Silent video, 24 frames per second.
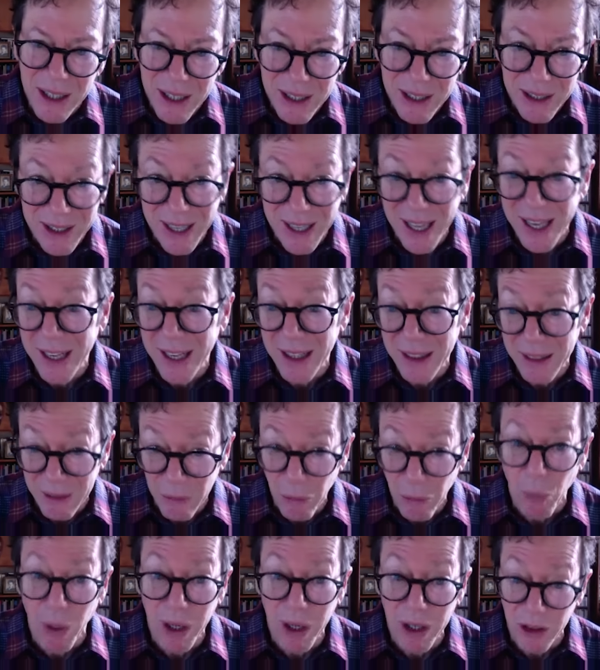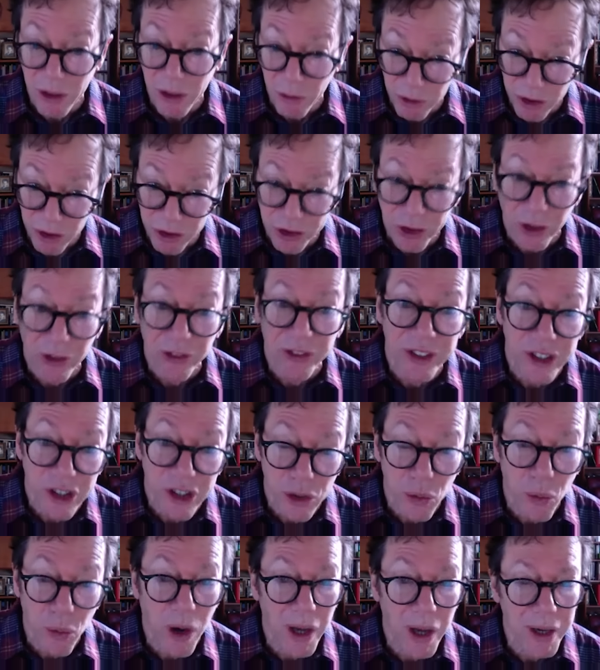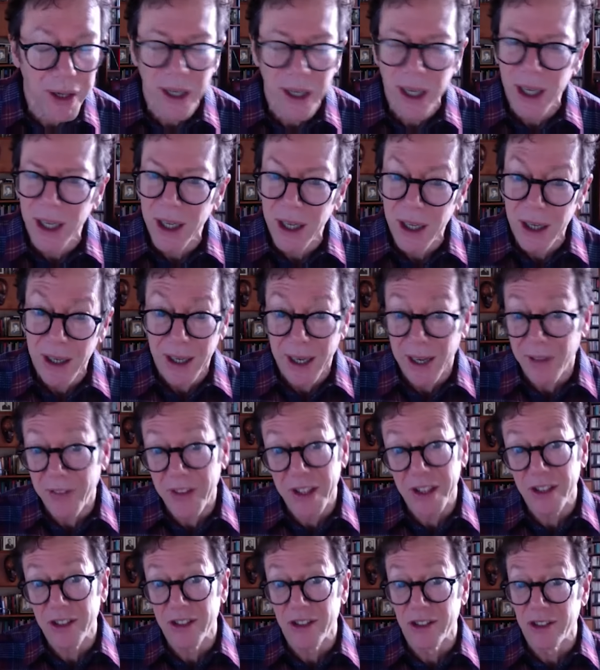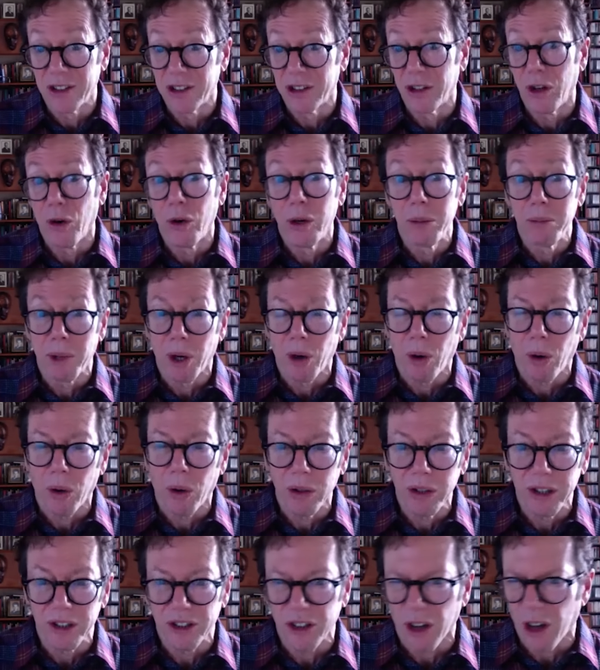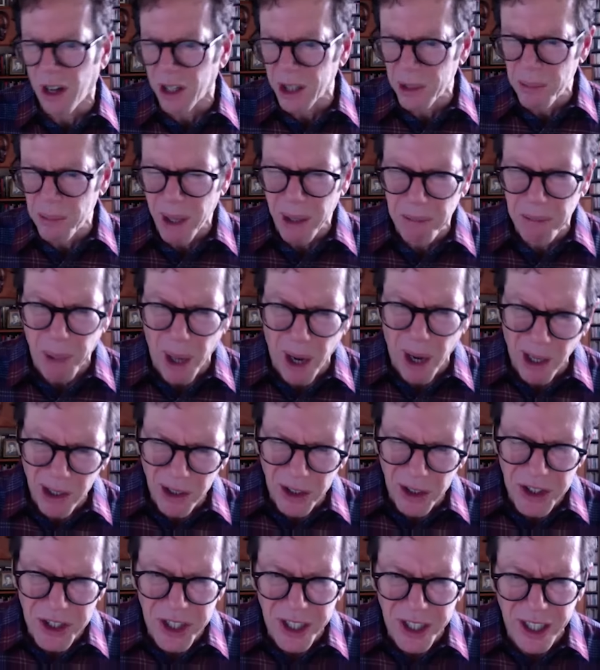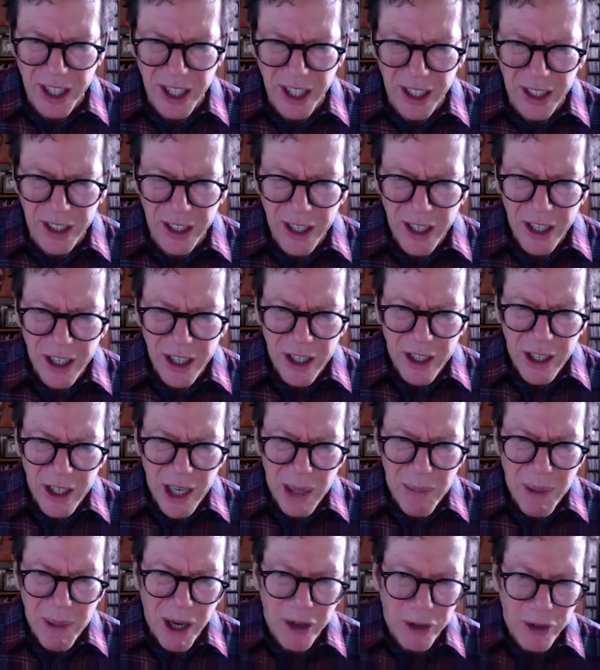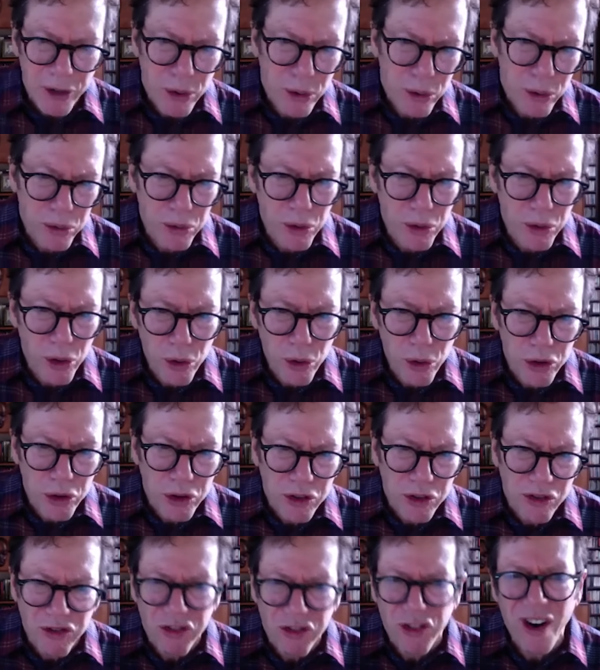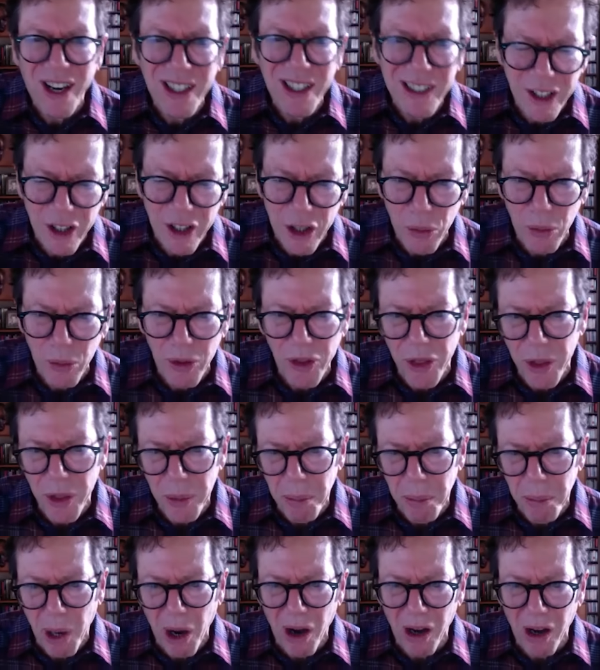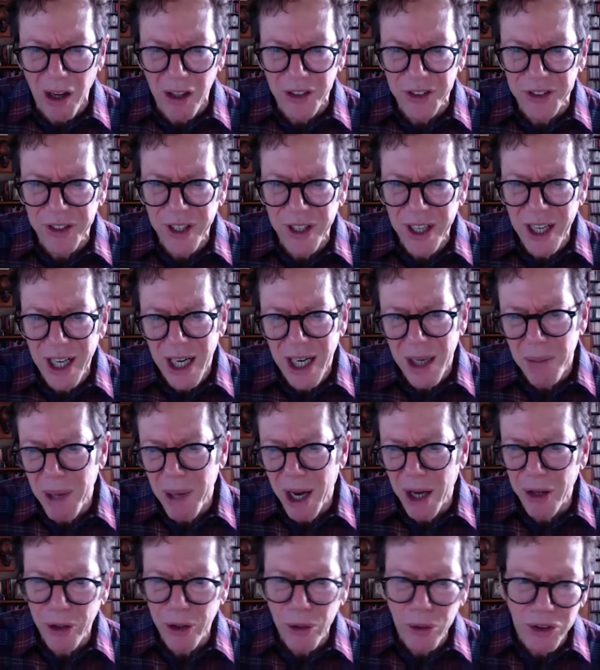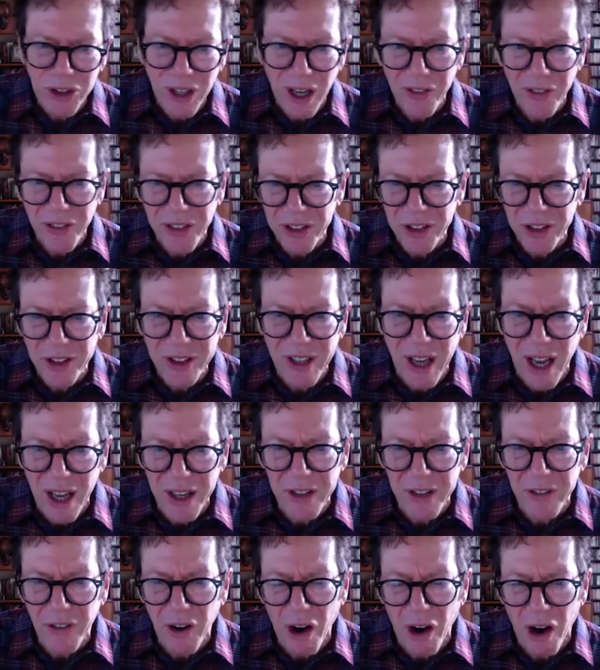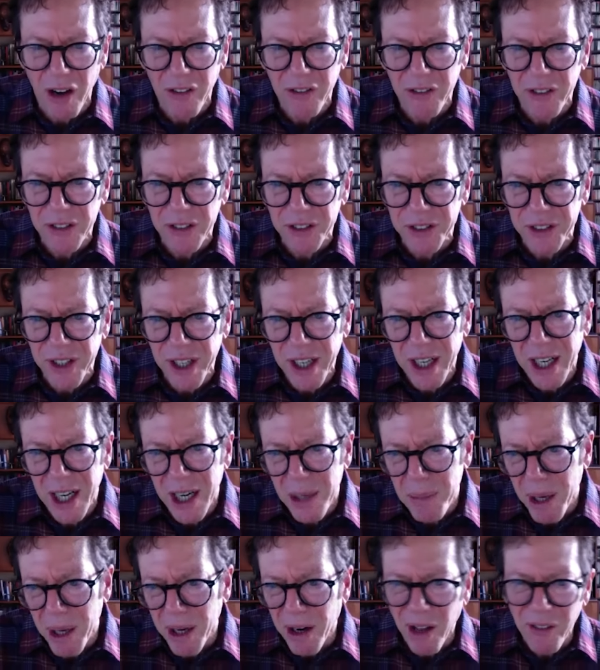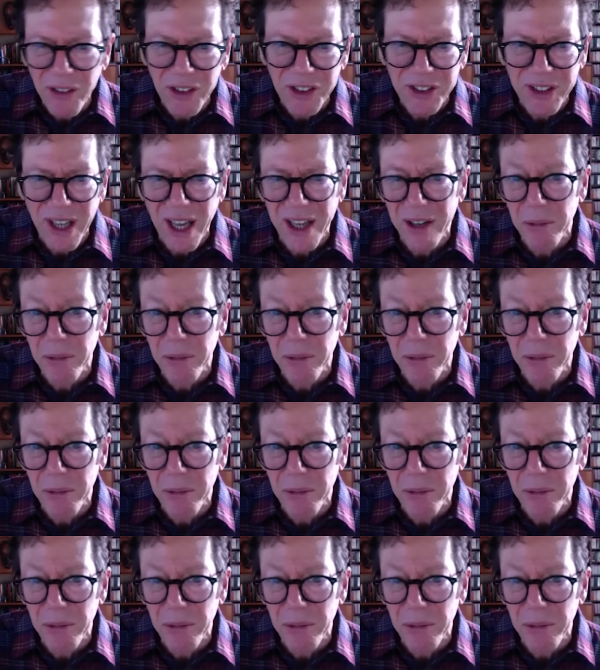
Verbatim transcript: getting what the results that you wanted and then lo and behold it's all about politicking about who who's friendlier with the boss about who's got this kind of office about all this kind of